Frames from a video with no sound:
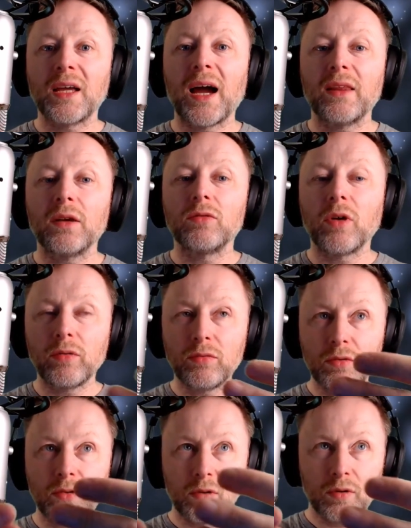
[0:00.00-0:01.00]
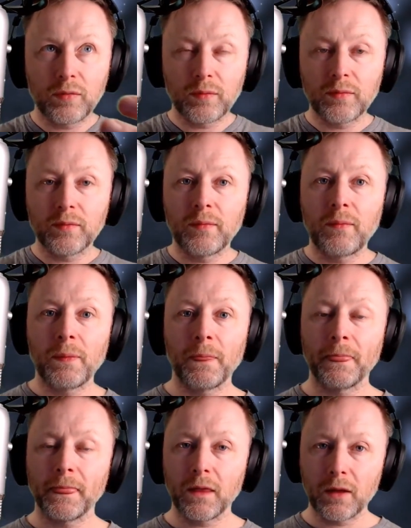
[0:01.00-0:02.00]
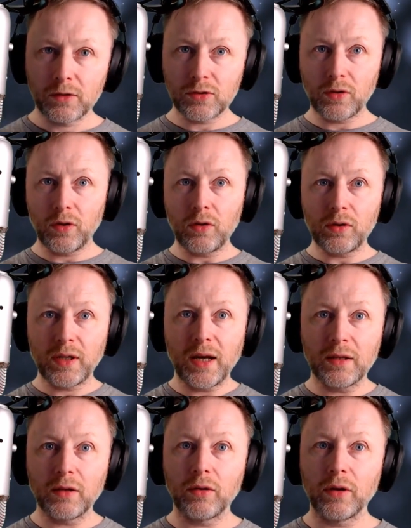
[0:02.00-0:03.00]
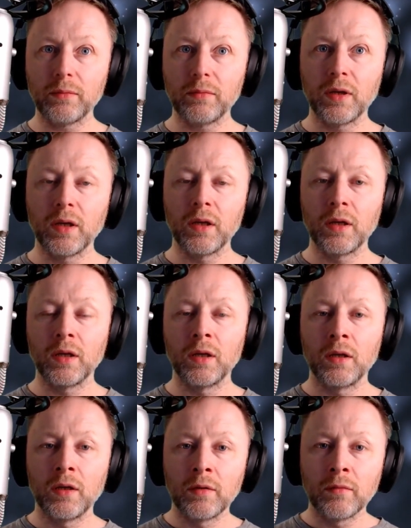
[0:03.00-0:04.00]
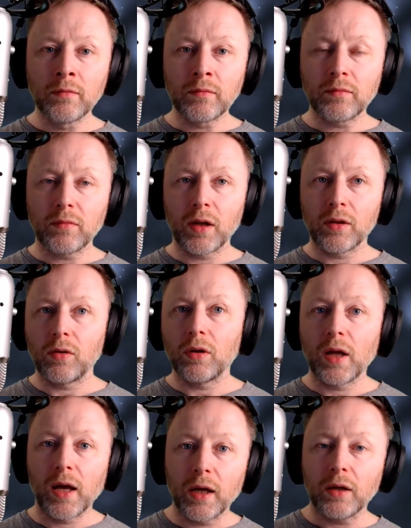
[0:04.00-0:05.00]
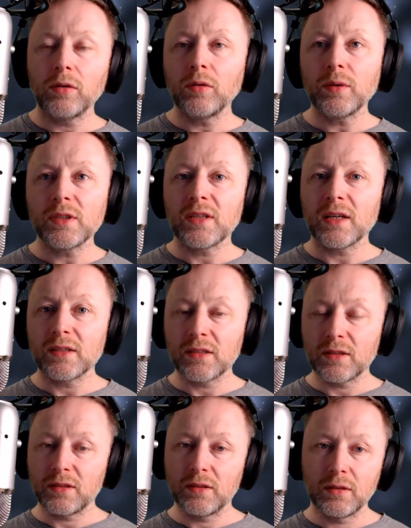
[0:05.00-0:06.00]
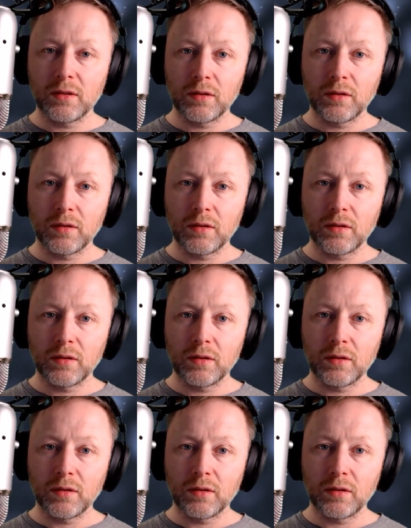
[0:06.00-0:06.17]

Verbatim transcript: gather round. So they all gather round him, and they're all like, oh, what's this?